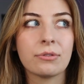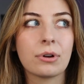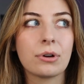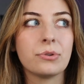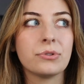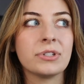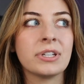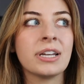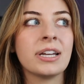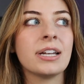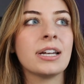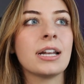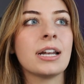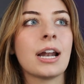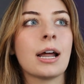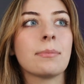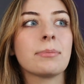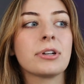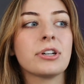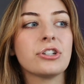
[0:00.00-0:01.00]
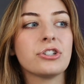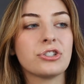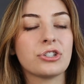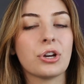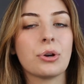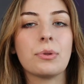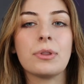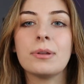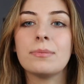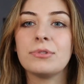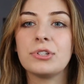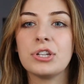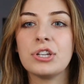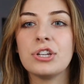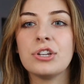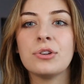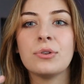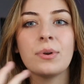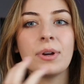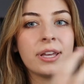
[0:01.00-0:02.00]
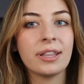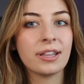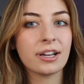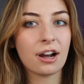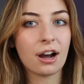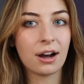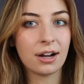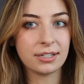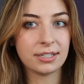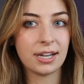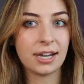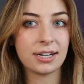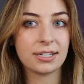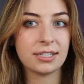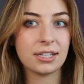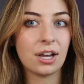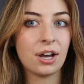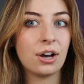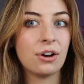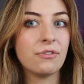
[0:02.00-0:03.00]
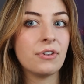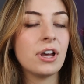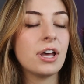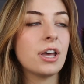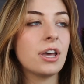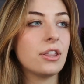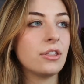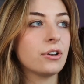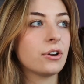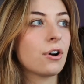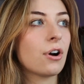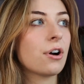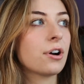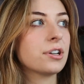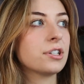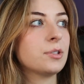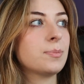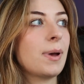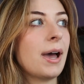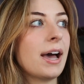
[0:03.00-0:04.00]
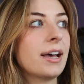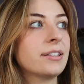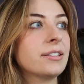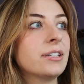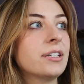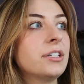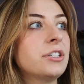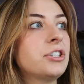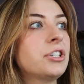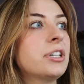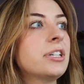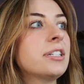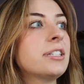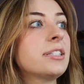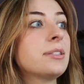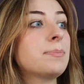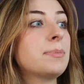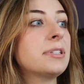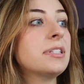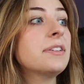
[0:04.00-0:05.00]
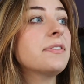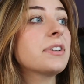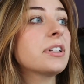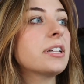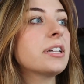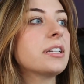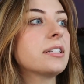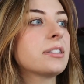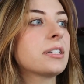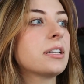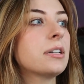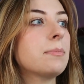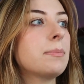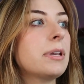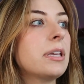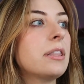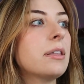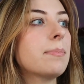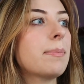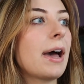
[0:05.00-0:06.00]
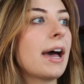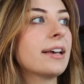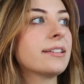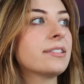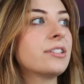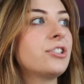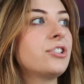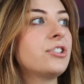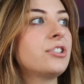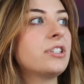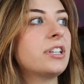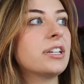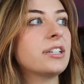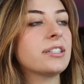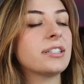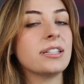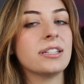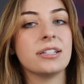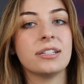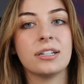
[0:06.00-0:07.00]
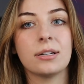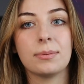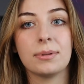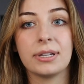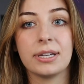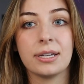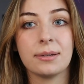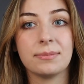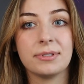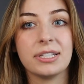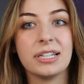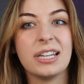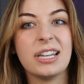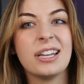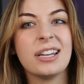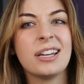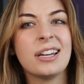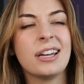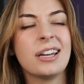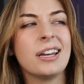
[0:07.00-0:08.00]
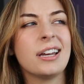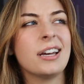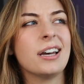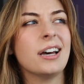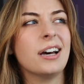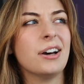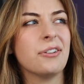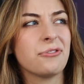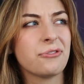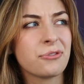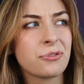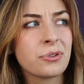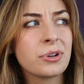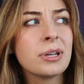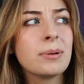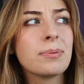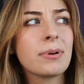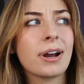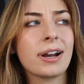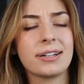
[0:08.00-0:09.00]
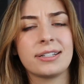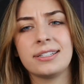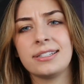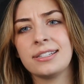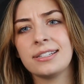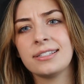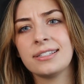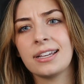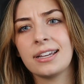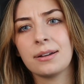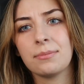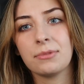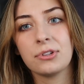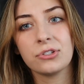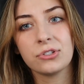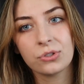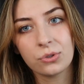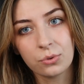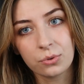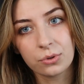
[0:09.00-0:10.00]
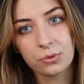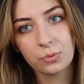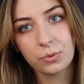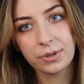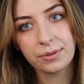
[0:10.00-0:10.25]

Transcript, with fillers: throws in, and I'm gonna show them to you in the context of the CARS passage. And it's specifically, it's gonna be the passage six in the AAMC free practice exam, the scored